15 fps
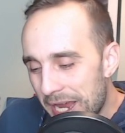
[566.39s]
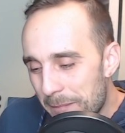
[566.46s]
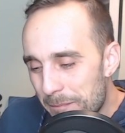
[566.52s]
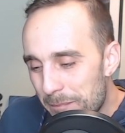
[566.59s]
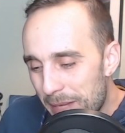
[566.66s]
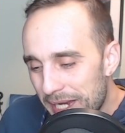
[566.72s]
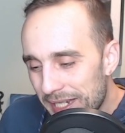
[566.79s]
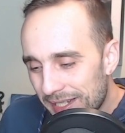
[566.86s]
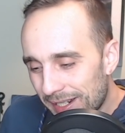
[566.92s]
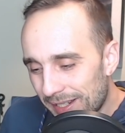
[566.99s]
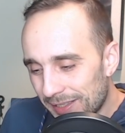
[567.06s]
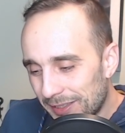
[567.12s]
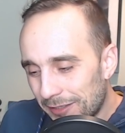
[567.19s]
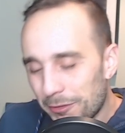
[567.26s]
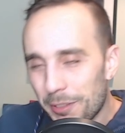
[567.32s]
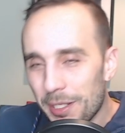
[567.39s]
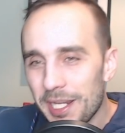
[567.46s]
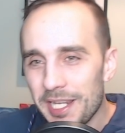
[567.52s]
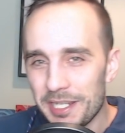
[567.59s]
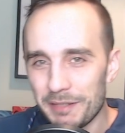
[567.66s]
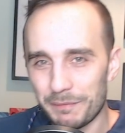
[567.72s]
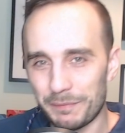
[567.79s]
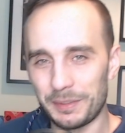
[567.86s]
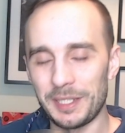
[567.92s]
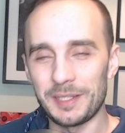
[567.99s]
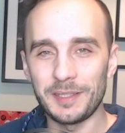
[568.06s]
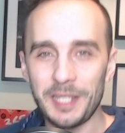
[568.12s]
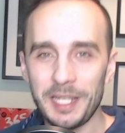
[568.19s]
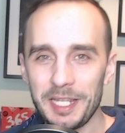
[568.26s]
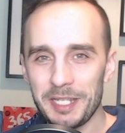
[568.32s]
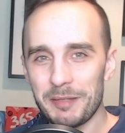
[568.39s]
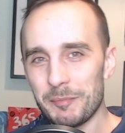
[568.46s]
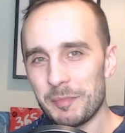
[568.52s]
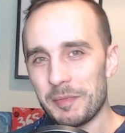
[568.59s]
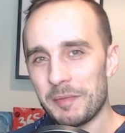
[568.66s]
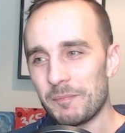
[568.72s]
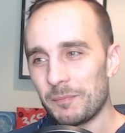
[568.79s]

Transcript: make us crave this game